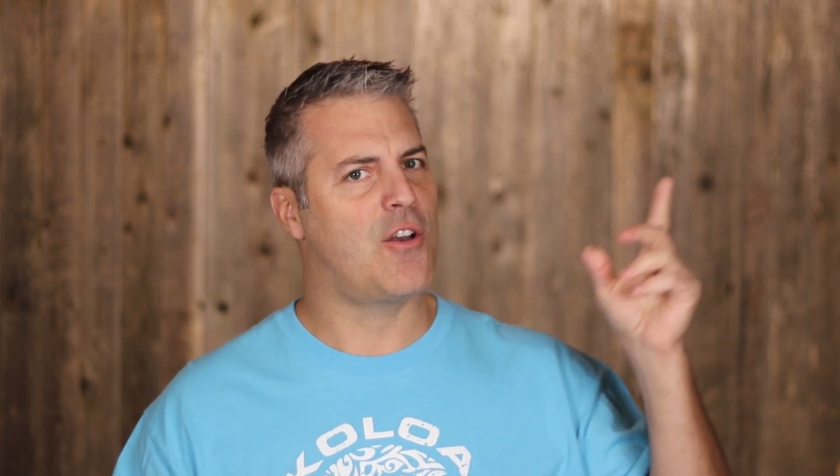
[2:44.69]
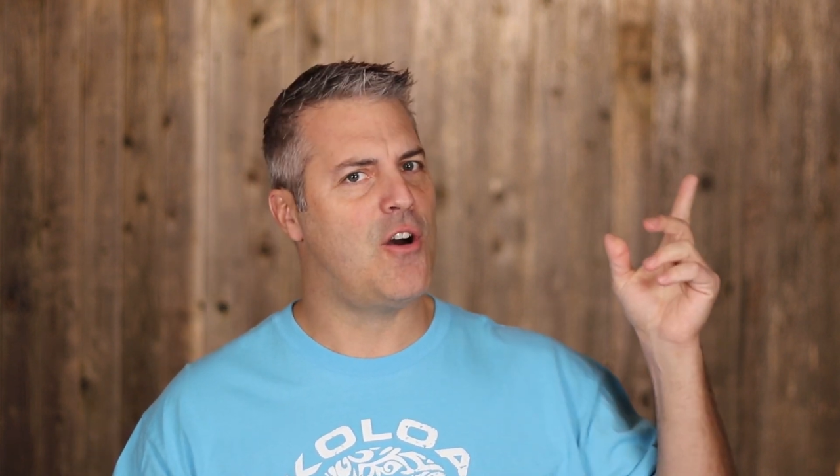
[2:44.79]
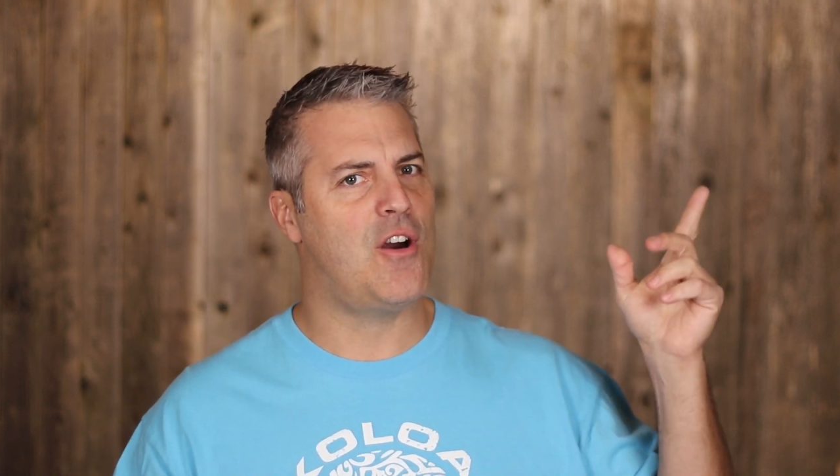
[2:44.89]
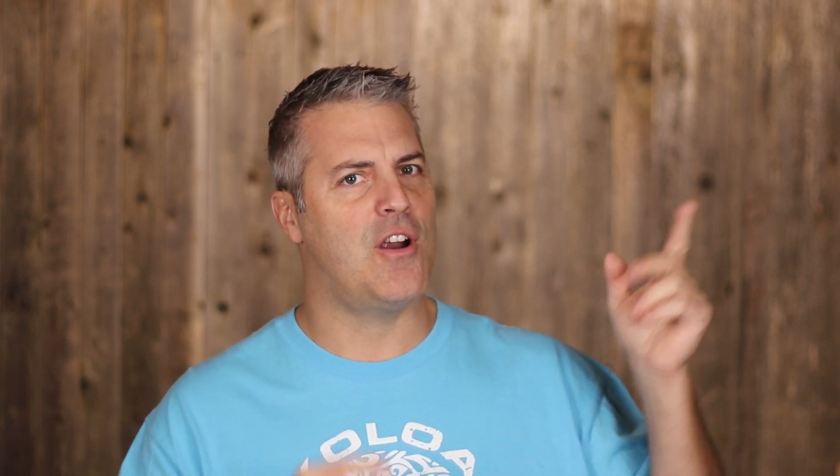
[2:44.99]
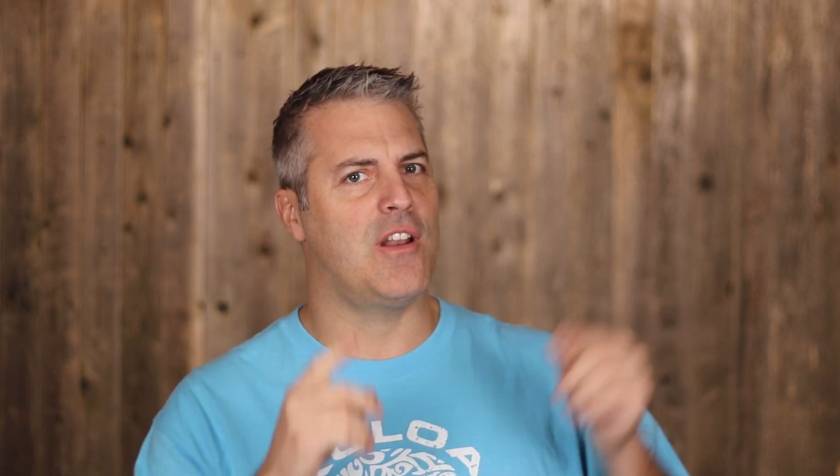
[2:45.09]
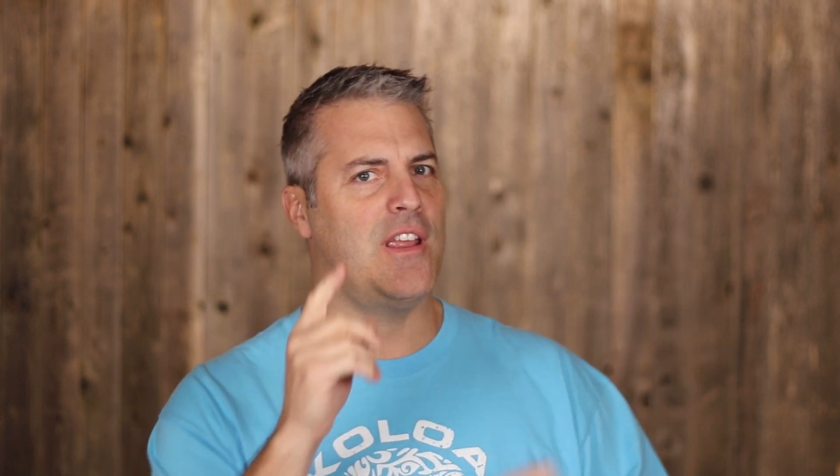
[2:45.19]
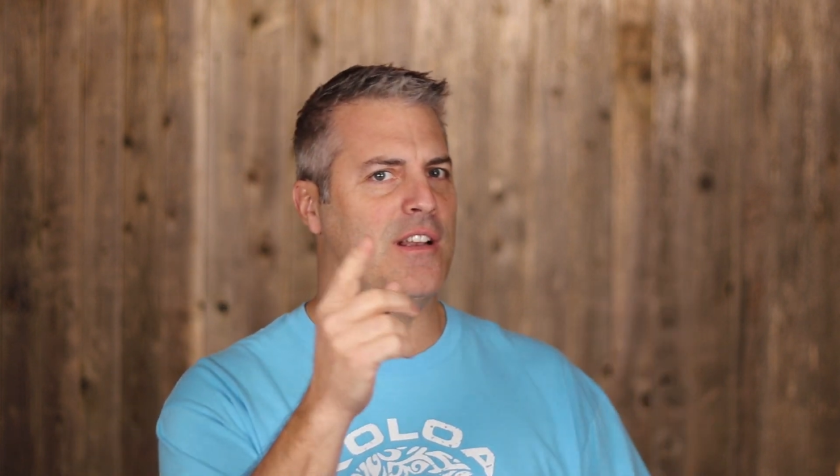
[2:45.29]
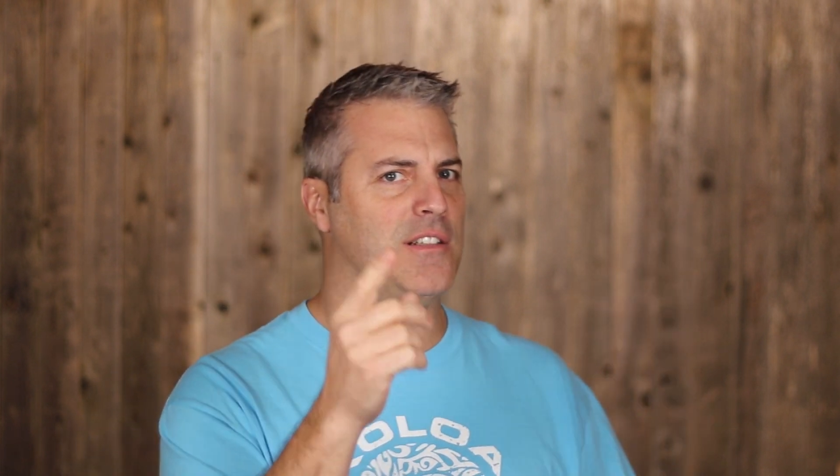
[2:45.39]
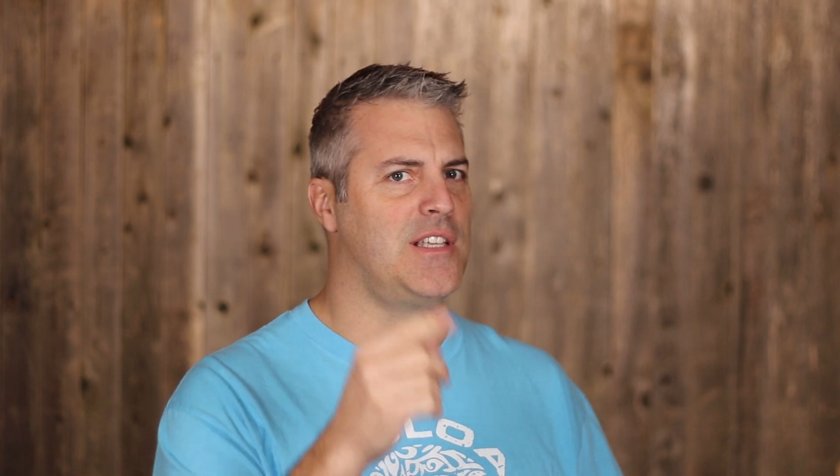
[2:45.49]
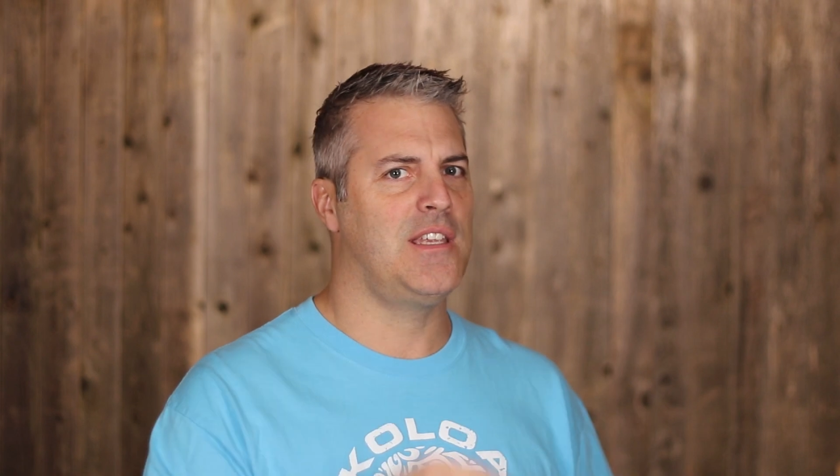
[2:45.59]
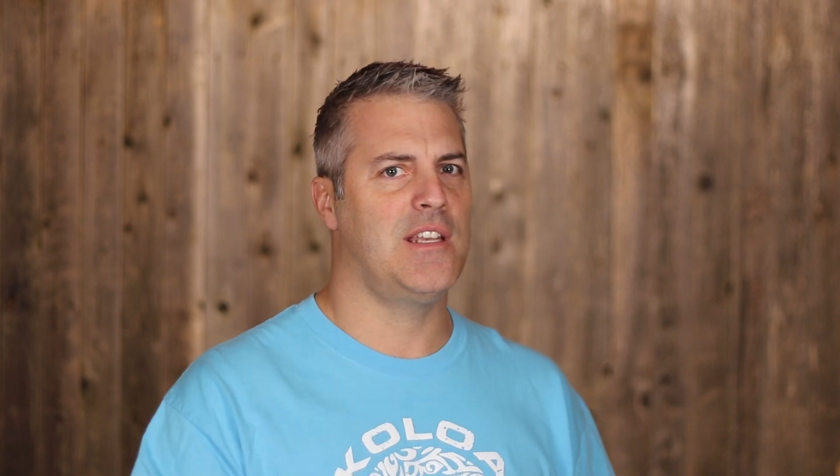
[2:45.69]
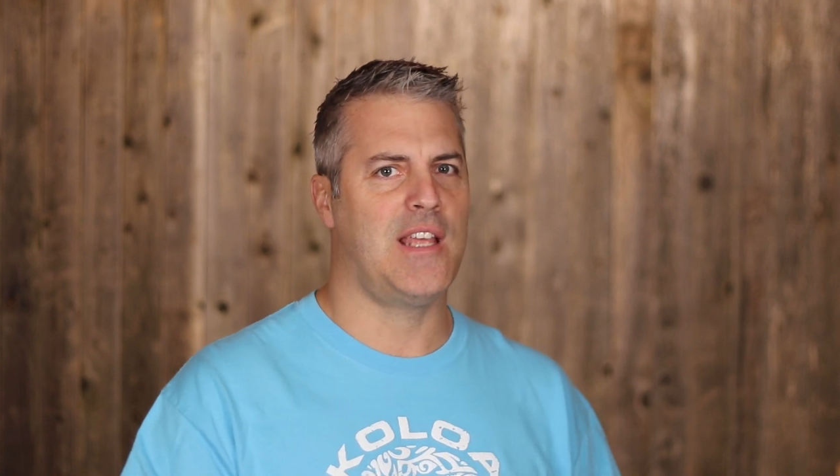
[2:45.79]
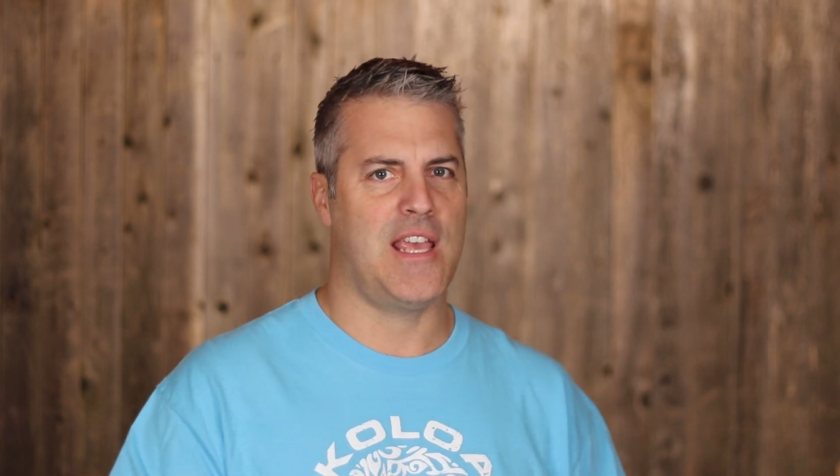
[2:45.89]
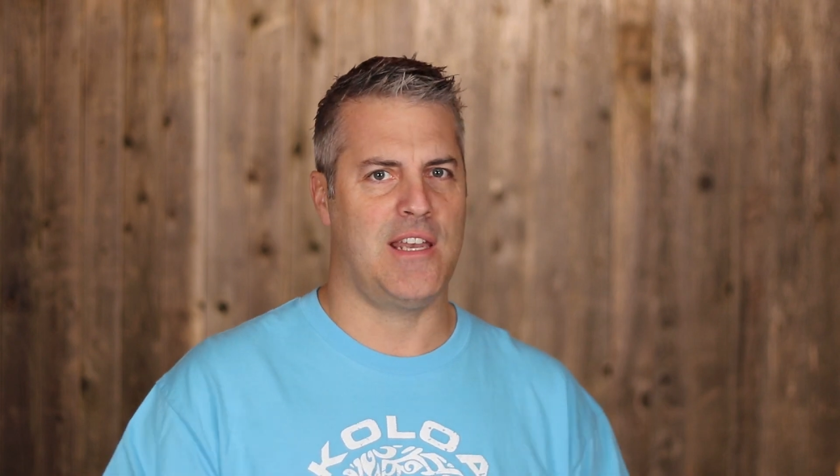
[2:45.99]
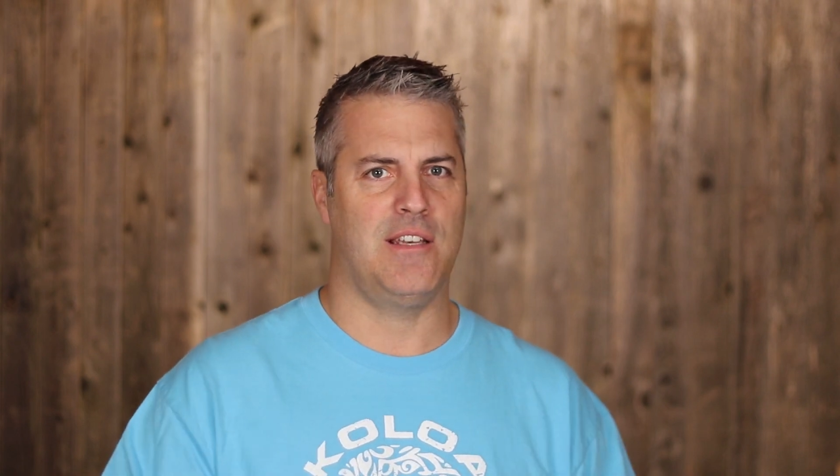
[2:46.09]
card and it'll take you
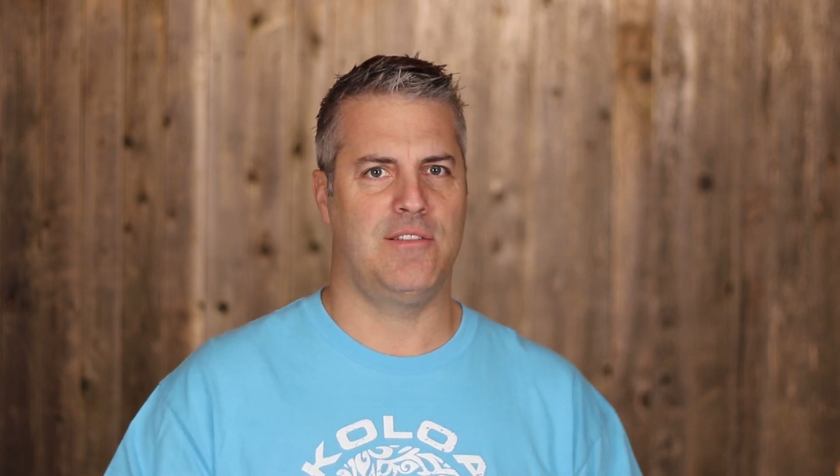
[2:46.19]
to it.